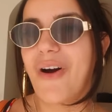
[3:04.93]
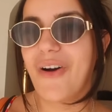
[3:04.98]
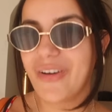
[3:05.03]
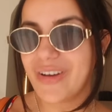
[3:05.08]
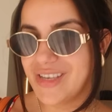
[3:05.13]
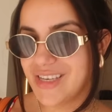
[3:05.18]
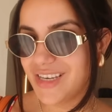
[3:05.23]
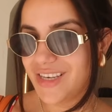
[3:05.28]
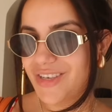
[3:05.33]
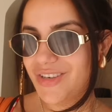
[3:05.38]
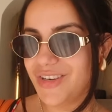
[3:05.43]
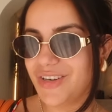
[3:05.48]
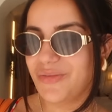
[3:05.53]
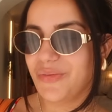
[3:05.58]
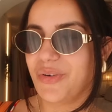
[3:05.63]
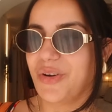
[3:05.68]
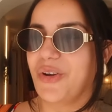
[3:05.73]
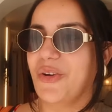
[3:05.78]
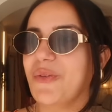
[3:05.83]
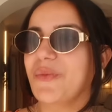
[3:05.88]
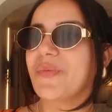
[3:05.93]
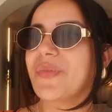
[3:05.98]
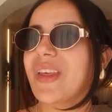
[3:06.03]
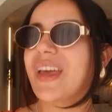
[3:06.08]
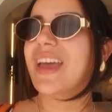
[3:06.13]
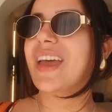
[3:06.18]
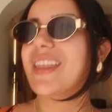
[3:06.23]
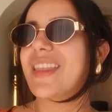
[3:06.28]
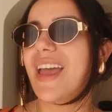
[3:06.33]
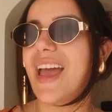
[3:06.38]
walked into the room,
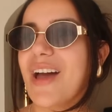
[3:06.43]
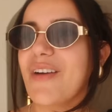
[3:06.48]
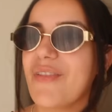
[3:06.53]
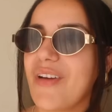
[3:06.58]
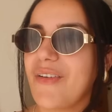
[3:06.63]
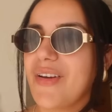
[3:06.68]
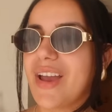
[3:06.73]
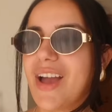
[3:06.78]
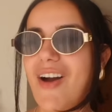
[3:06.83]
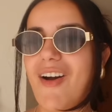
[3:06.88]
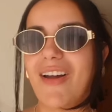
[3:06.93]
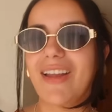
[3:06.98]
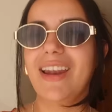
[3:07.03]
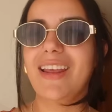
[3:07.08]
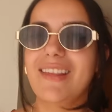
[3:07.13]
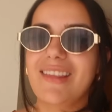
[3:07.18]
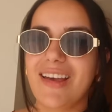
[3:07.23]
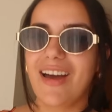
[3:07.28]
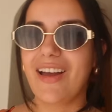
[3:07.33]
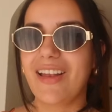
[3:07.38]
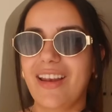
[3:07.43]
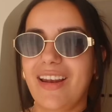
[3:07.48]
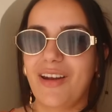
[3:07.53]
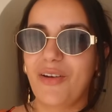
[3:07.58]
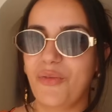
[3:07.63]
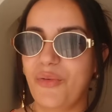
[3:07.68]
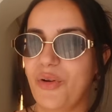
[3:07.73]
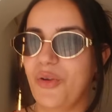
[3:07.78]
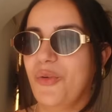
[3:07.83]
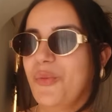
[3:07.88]
they have very kindly tidied
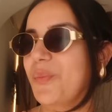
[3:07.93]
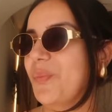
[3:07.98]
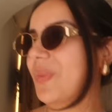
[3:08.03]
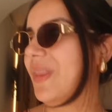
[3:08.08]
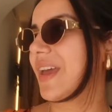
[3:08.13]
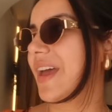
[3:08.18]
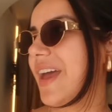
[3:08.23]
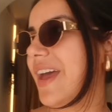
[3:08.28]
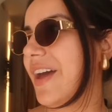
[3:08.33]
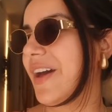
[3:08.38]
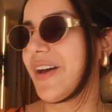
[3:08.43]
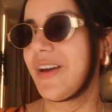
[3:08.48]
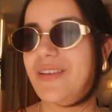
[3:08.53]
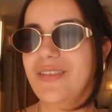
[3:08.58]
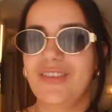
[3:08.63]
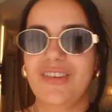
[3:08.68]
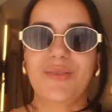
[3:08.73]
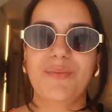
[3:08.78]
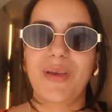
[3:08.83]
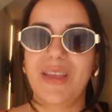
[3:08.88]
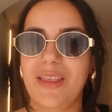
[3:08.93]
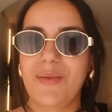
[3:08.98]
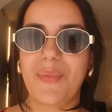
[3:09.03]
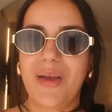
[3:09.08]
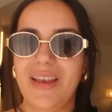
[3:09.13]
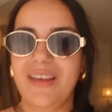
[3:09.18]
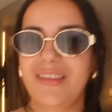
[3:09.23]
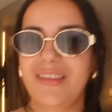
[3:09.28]
our room, uh, just made the bed